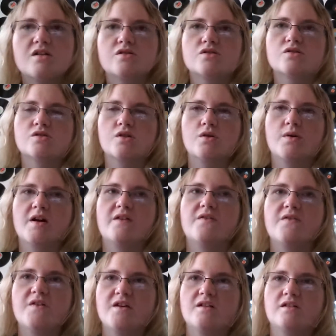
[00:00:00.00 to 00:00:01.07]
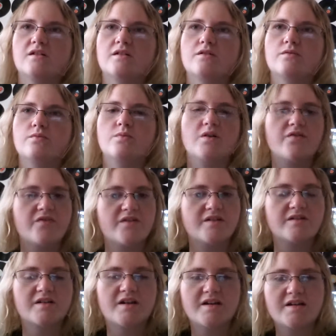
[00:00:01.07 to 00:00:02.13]
So I think one
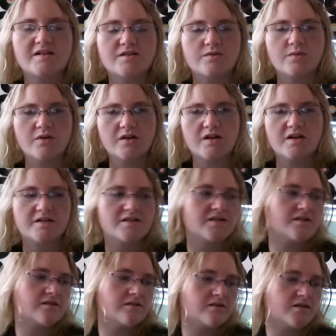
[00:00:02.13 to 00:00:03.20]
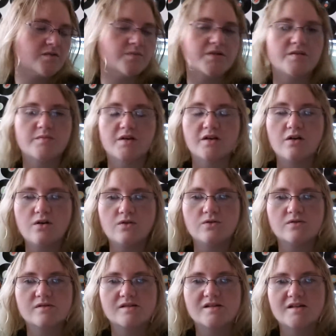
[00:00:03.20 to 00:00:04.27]
thing that I need to work on to complete my
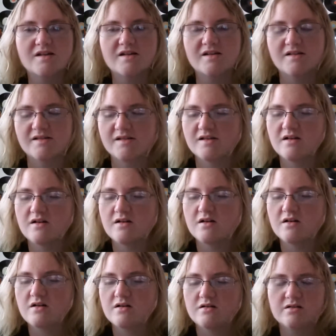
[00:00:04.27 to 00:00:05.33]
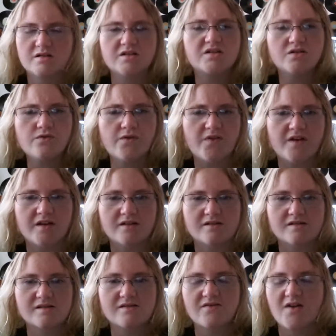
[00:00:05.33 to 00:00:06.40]
goals is to do
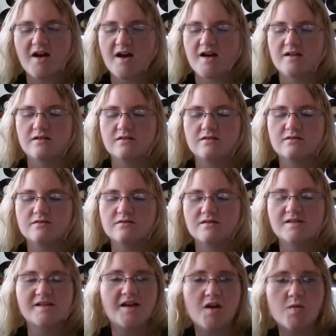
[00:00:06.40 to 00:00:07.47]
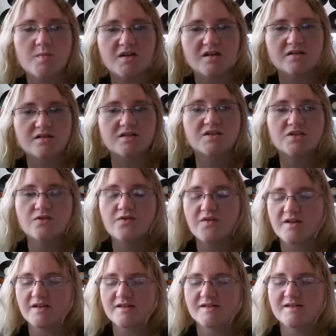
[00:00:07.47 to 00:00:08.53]
things that scare me, to do
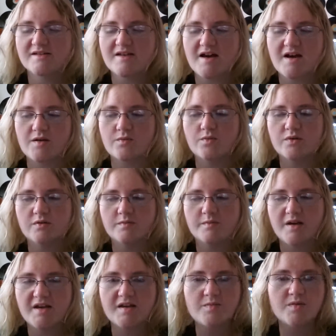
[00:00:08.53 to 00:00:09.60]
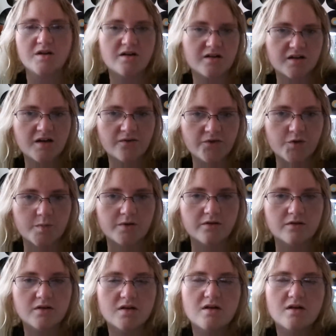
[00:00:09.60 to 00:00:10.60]
things that will make me uncomfortable.